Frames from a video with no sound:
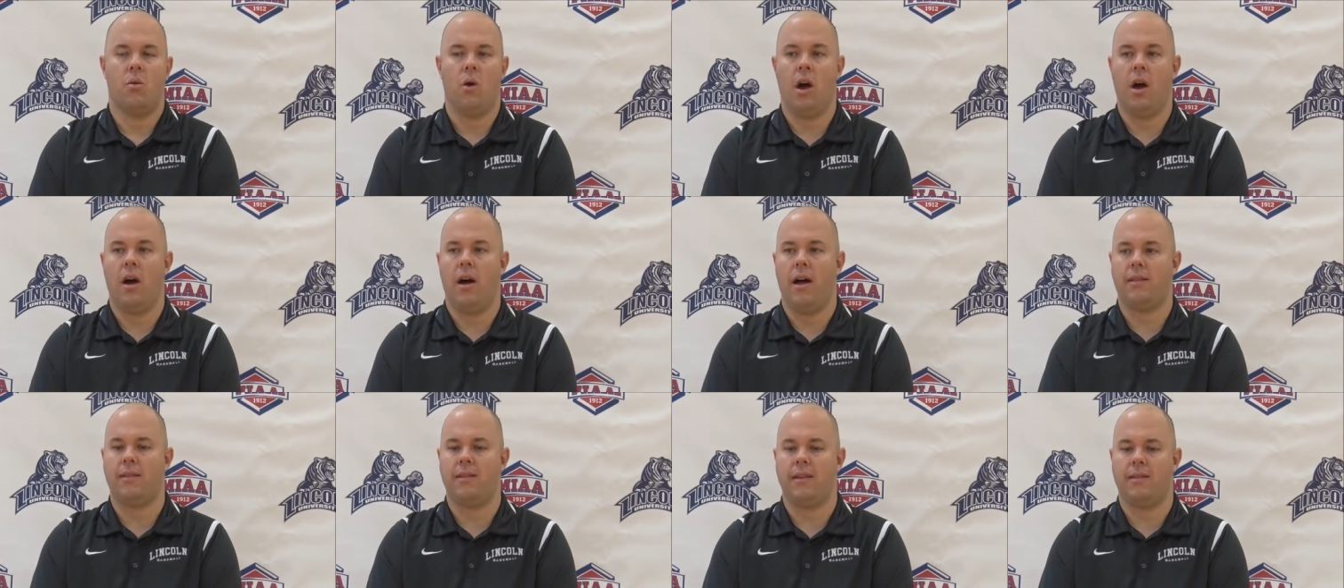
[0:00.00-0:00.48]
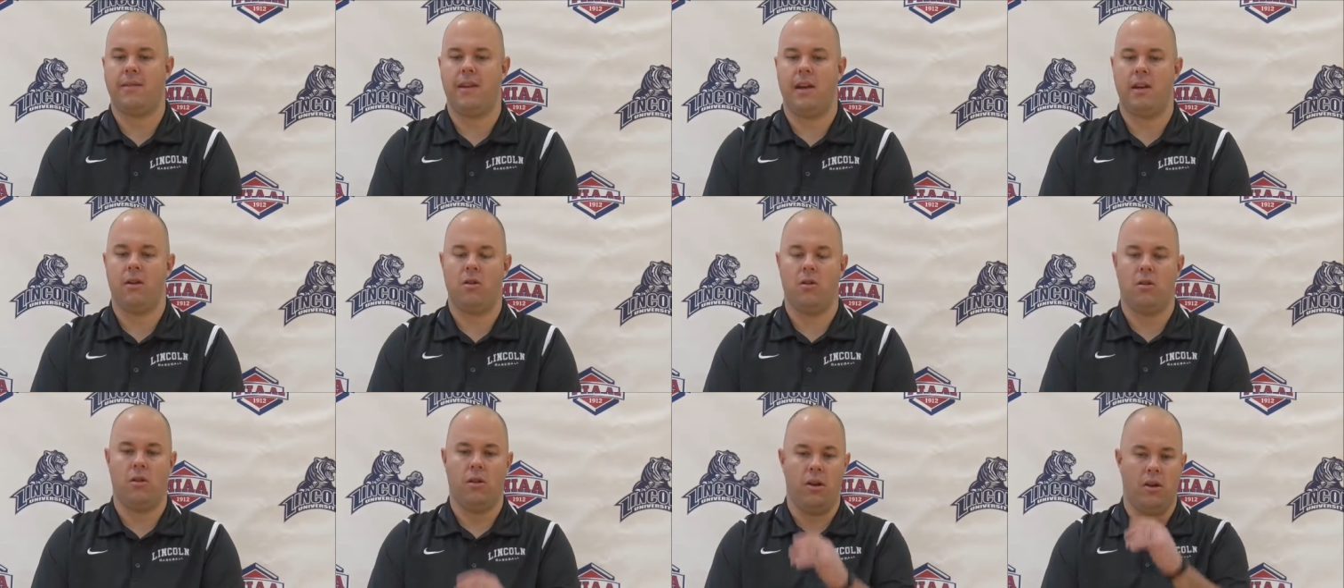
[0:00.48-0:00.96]
Well, as I
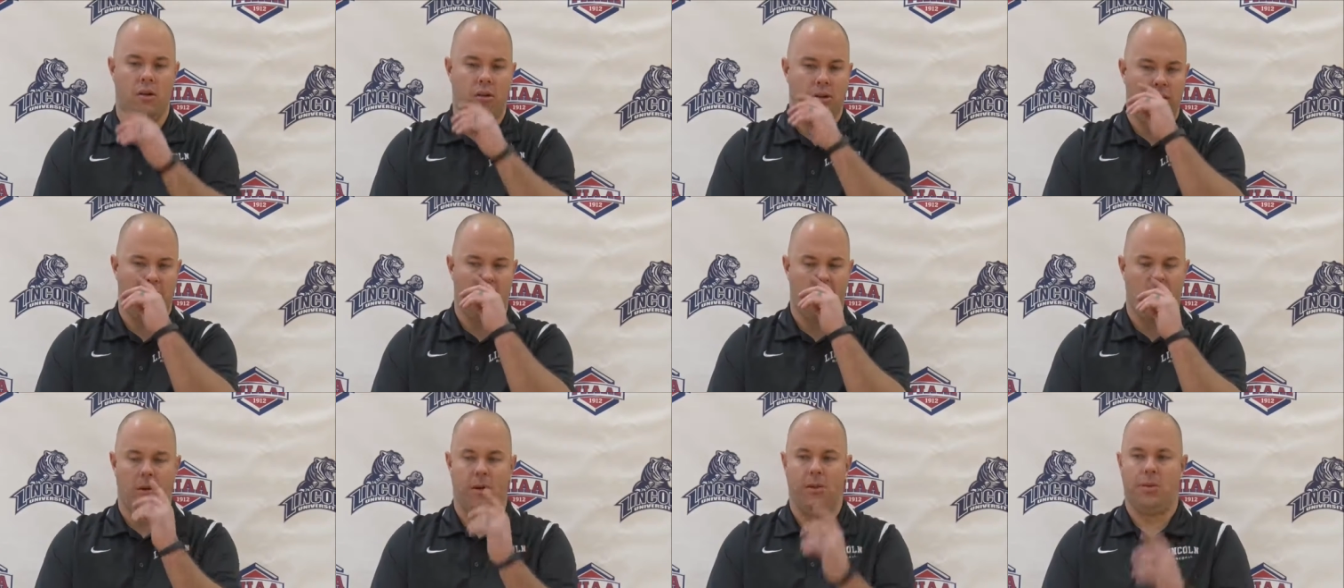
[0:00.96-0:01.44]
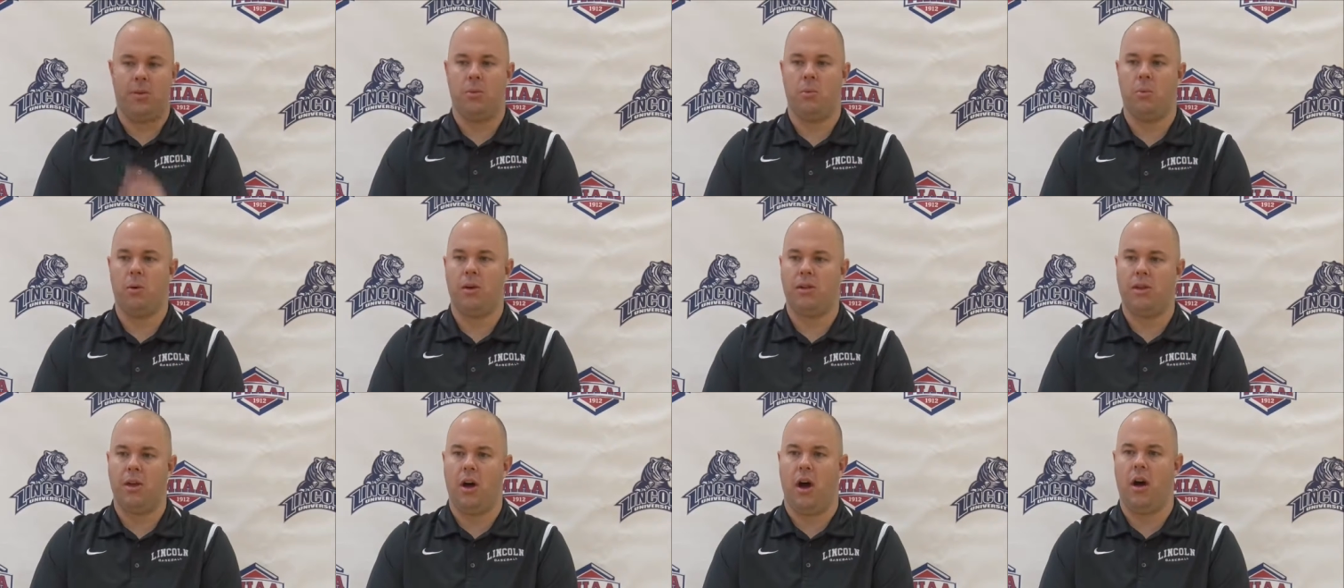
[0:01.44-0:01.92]
said earlier, you know, with,
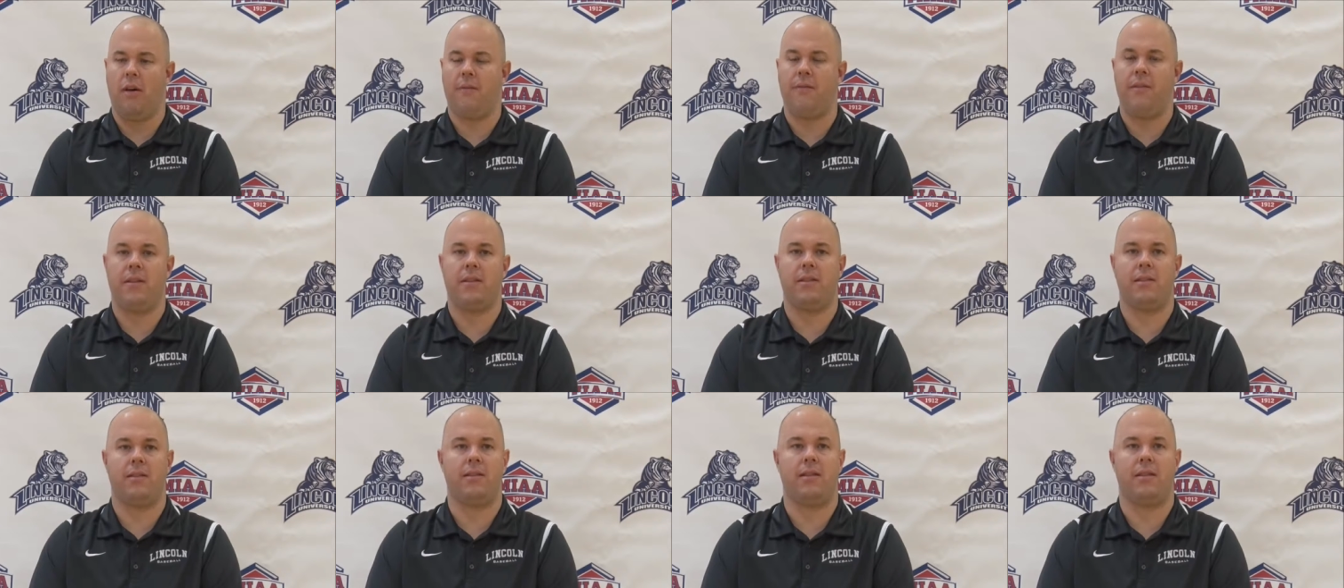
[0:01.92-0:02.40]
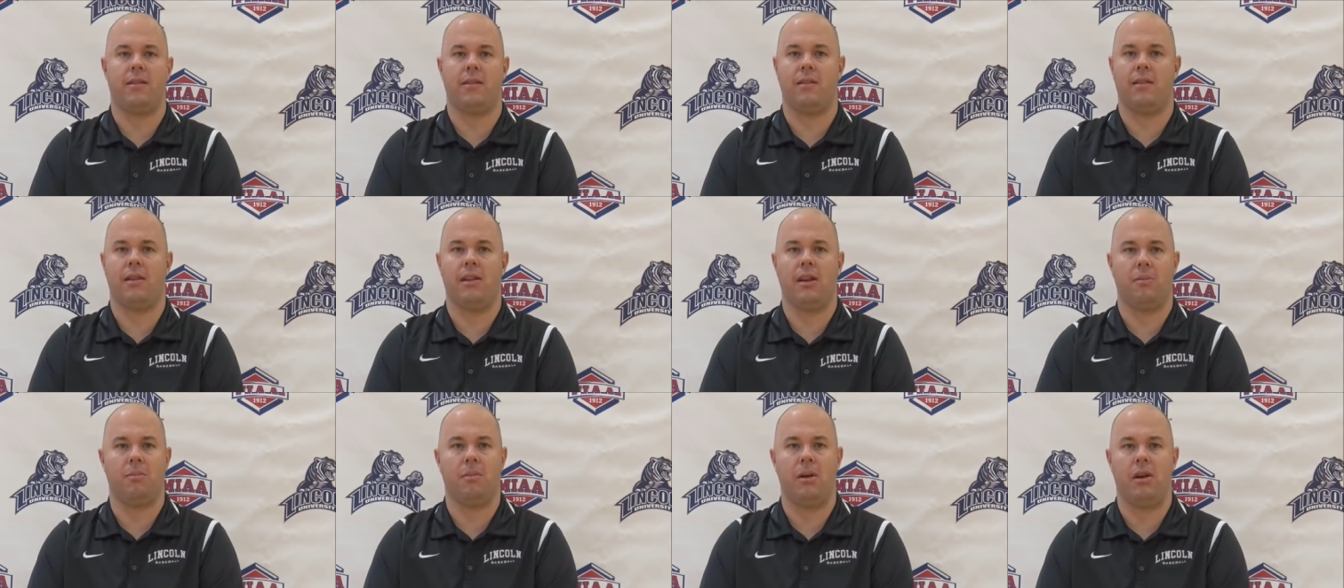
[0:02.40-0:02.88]
with the offenses in this
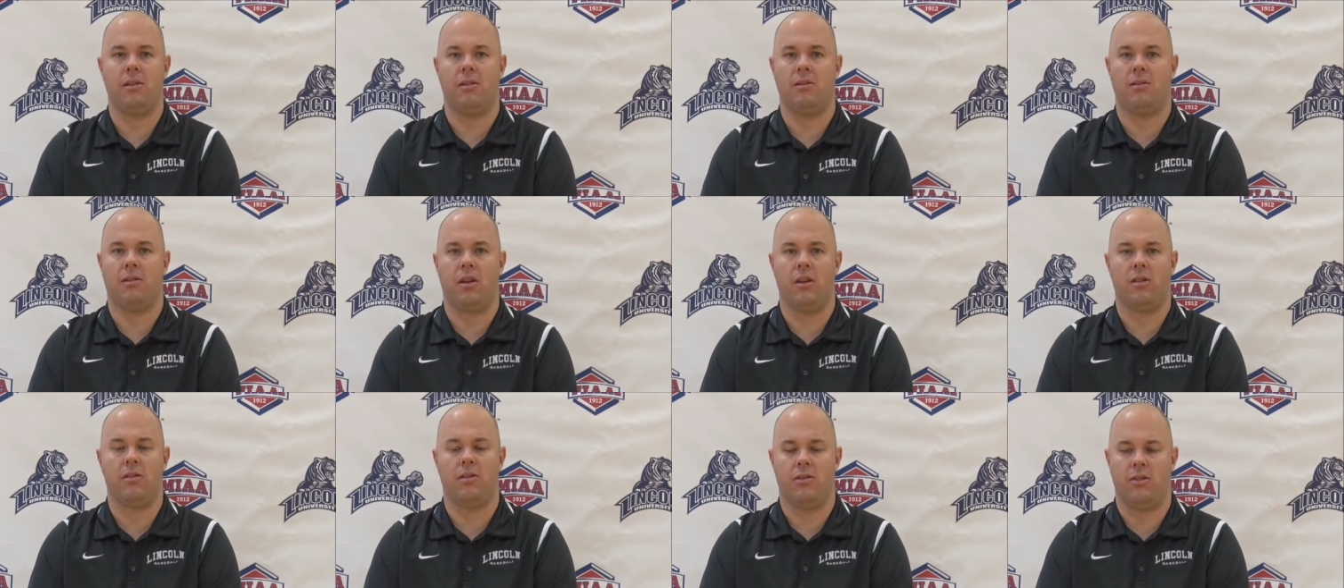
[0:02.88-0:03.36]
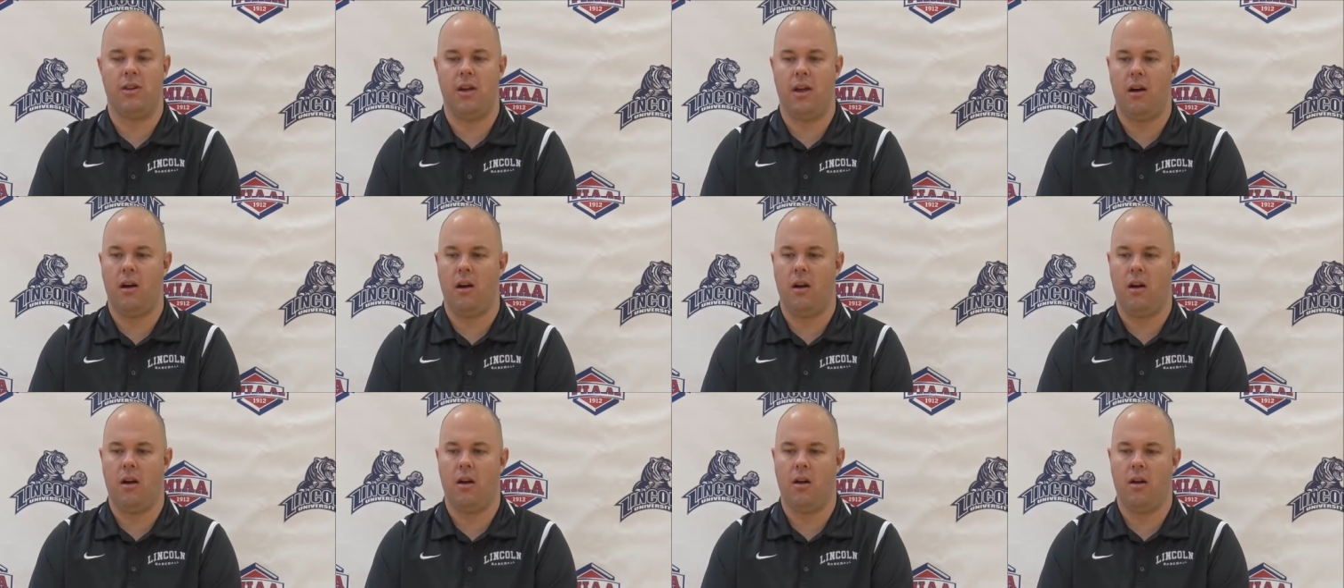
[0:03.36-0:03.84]
league being as good as they
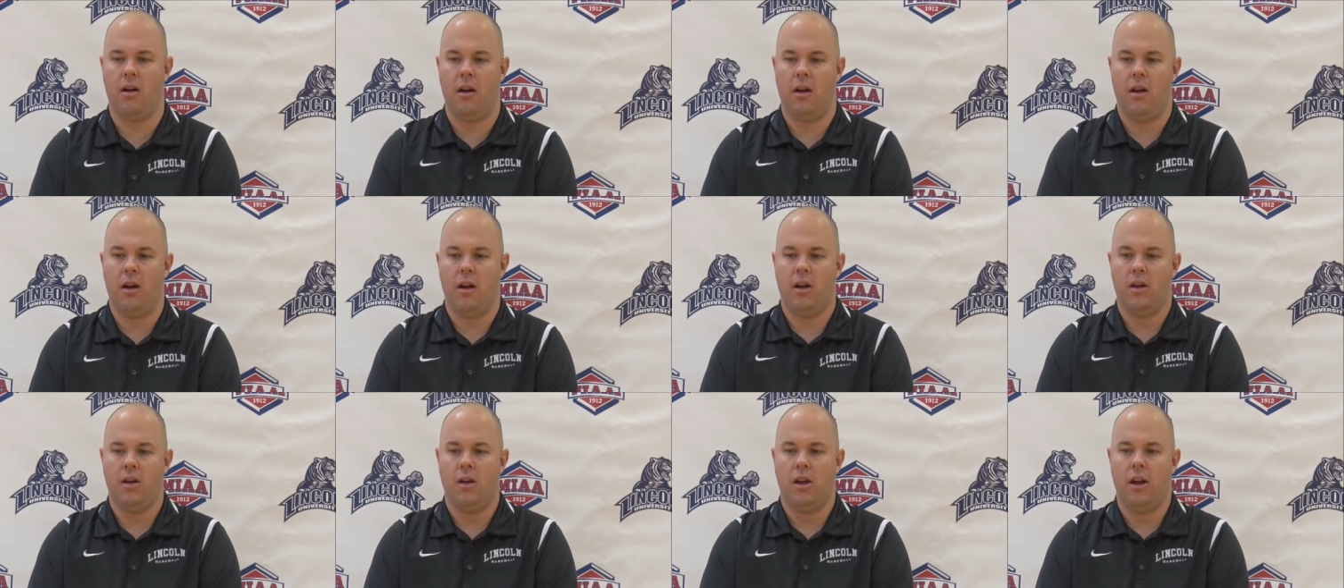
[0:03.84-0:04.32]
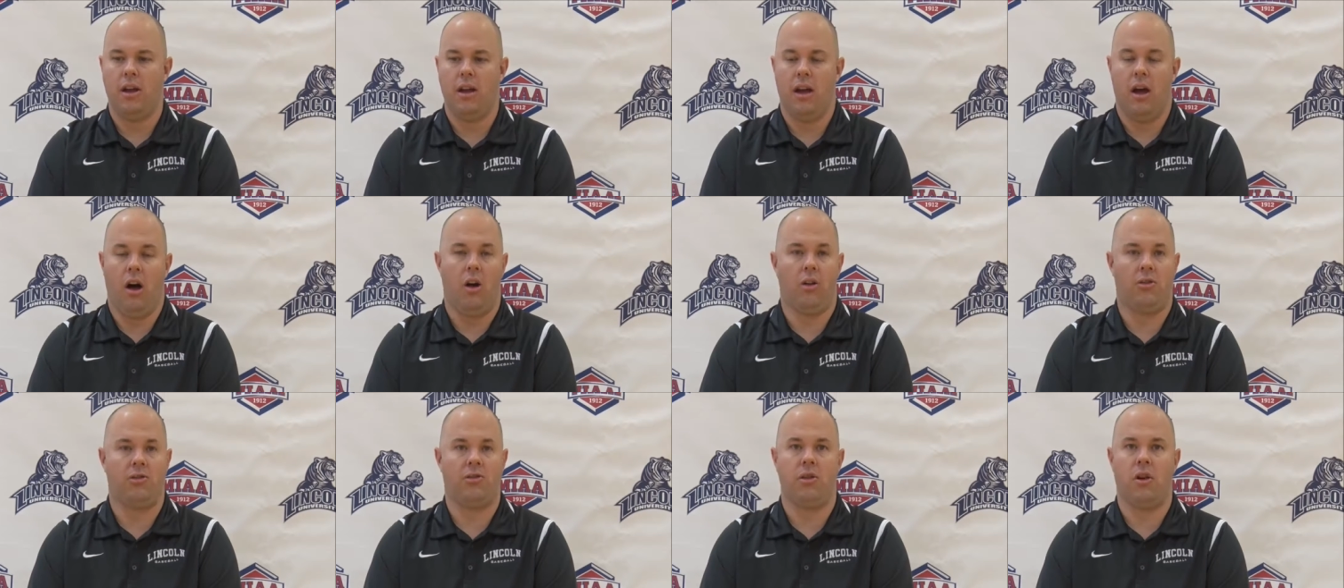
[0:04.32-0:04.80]
are, it
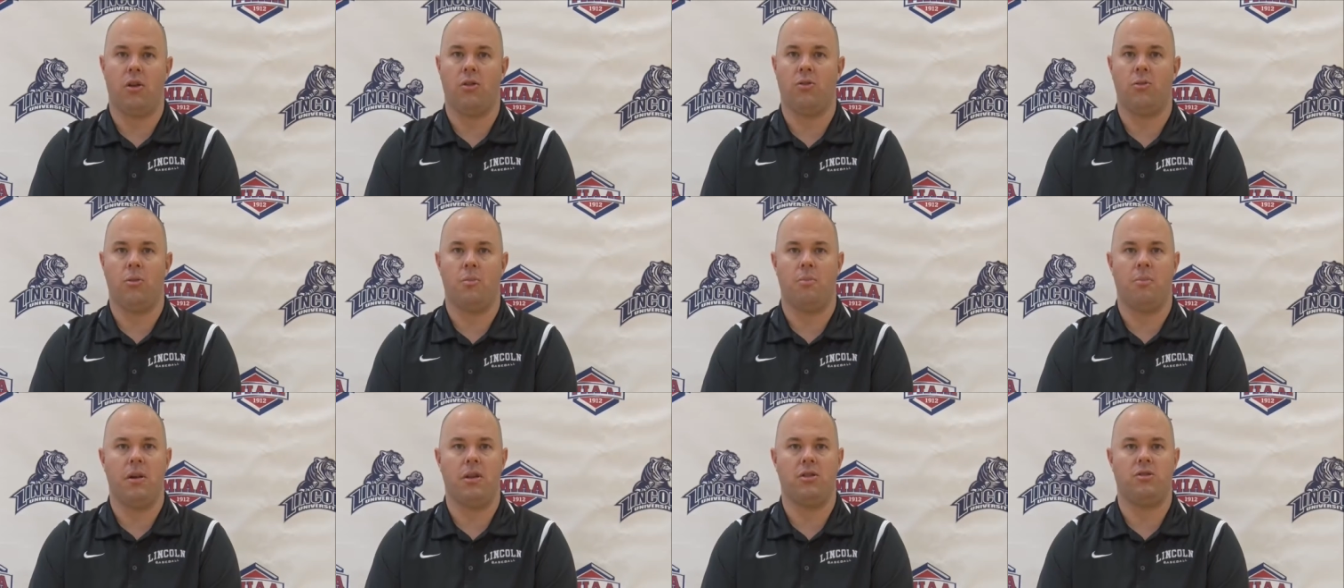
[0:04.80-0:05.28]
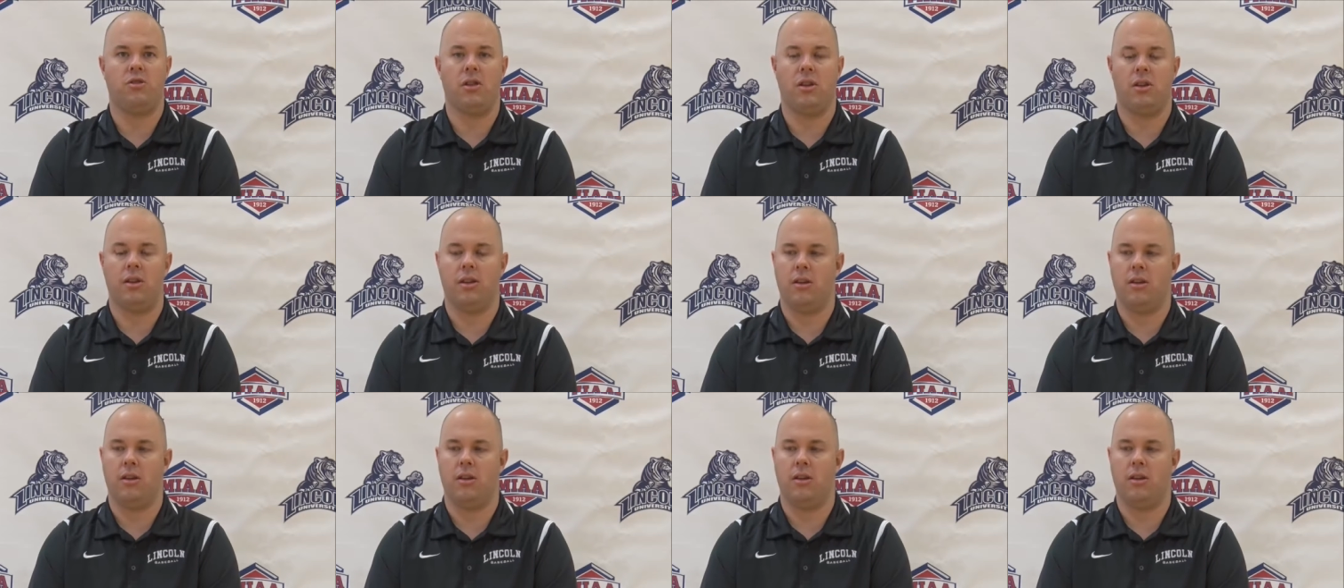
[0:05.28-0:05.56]
all starts with pitching.